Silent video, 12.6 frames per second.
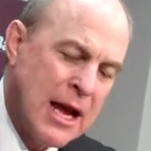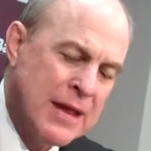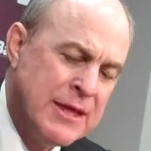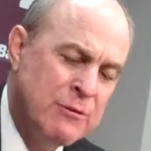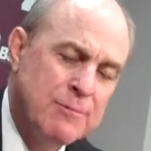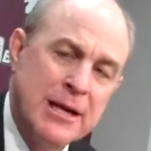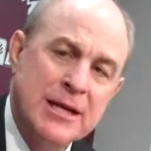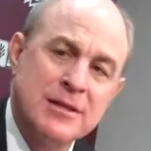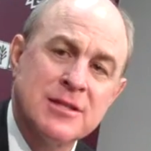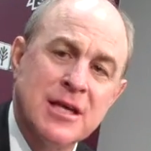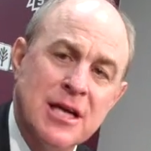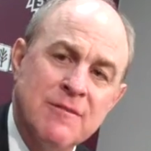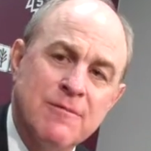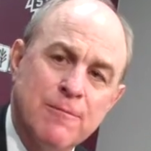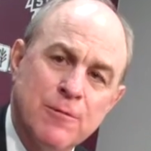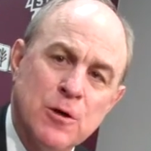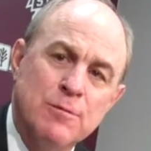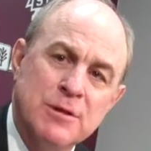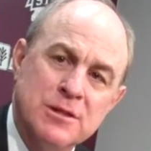I think we made a ton of
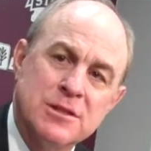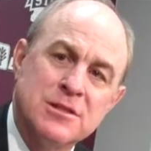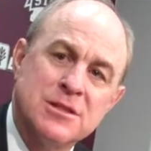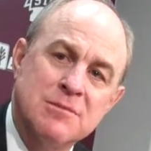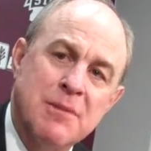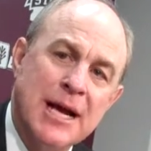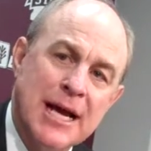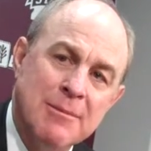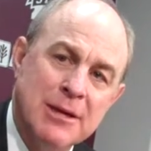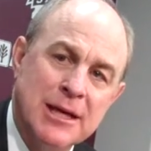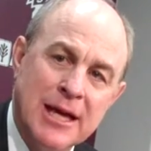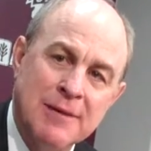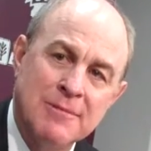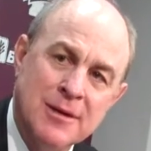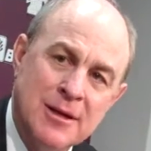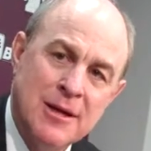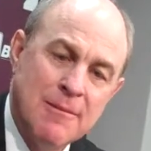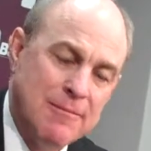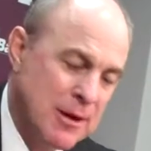improvement since the Miami game,
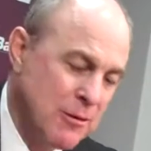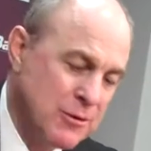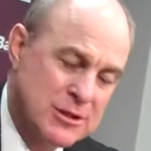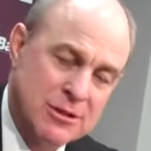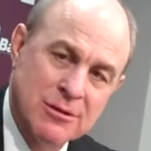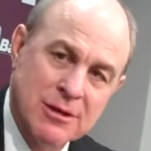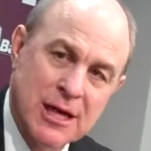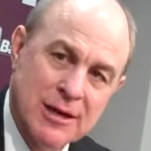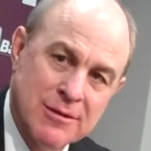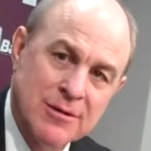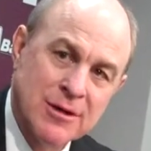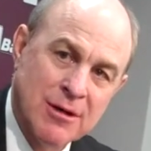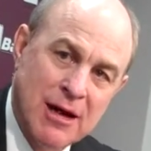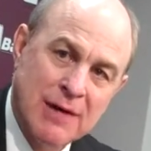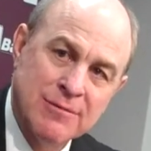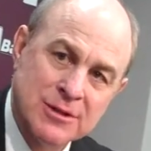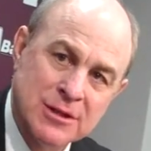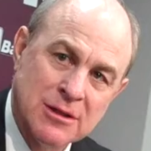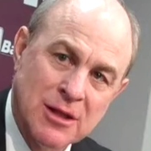but we still got, you know,
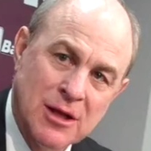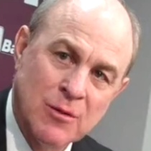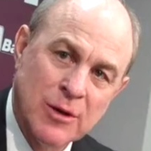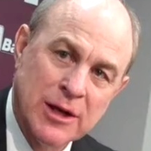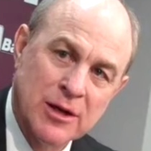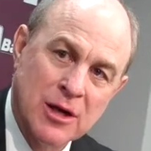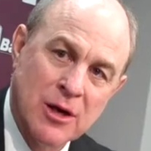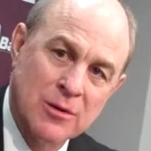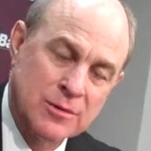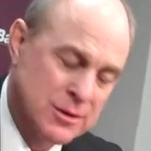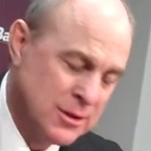obviously a long way to go.